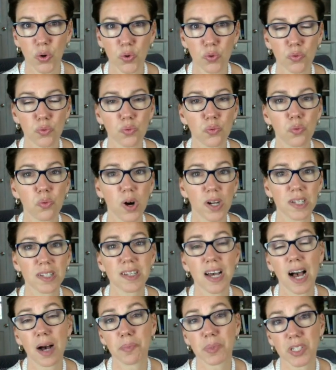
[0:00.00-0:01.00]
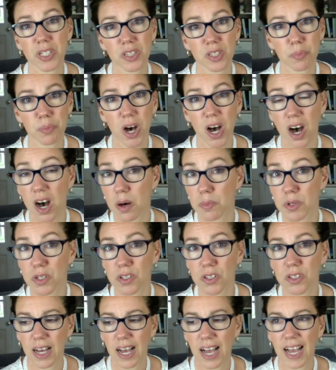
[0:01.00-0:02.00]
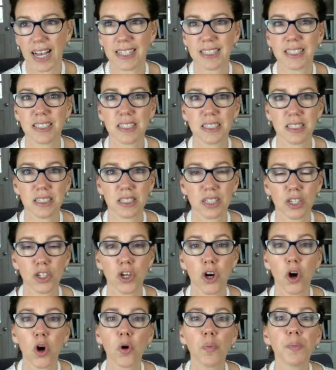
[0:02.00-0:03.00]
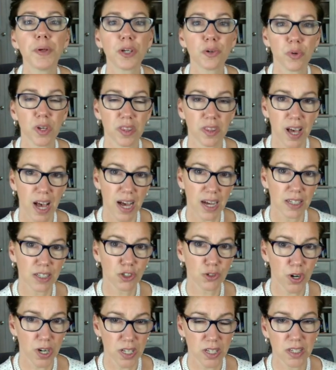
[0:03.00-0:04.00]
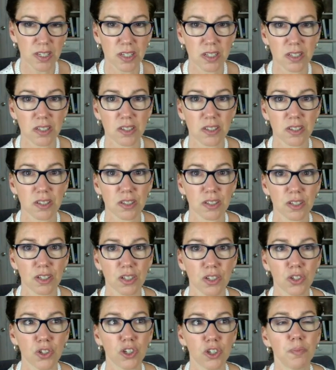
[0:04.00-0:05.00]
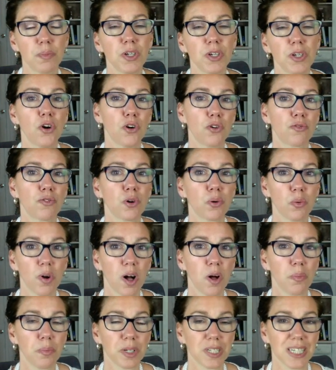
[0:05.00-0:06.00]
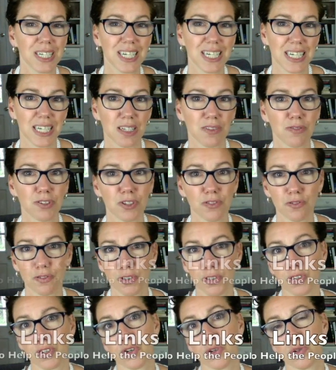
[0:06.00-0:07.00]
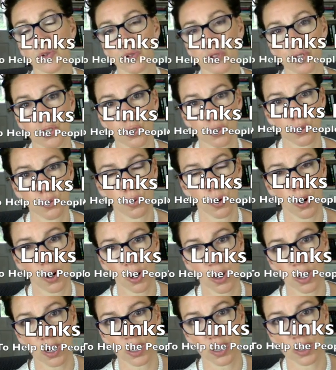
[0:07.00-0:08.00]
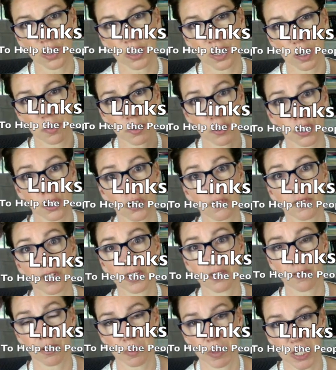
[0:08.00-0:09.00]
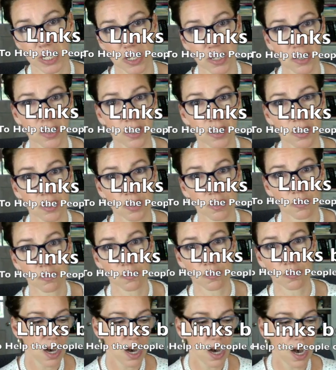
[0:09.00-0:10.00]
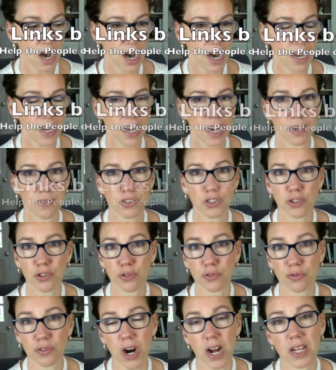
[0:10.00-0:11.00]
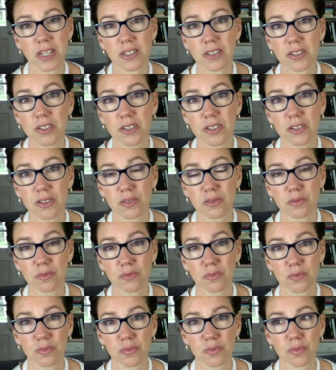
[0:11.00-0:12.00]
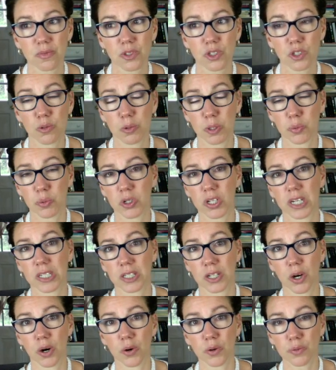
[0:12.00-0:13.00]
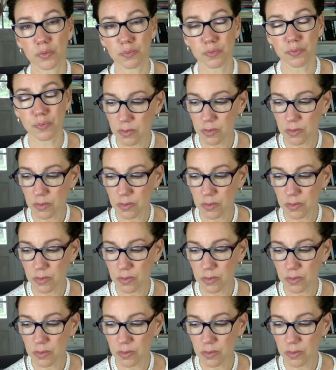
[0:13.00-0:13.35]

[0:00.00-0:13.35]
what has happened in the Bahamas. And coping with that crisis could be overwhelming even for those who are observing from a distance. I have two friends, two people I know,